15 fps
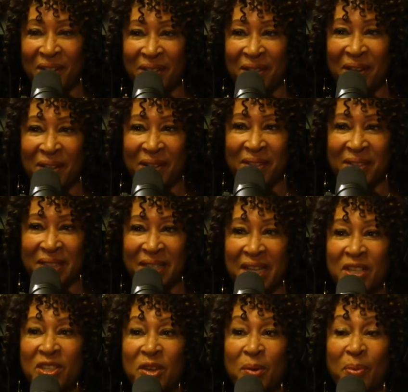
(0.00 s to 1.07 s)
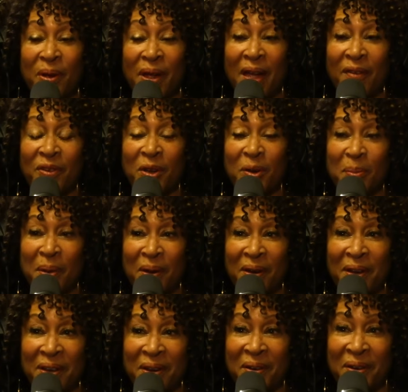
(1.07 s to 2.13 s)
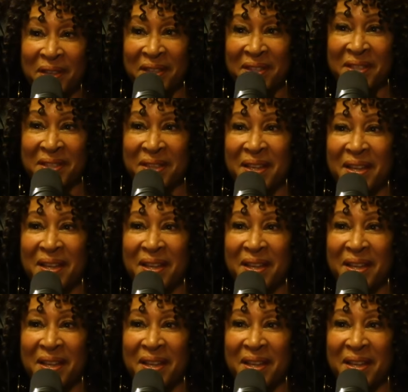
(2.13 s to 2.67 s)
on contemporary African-American artists.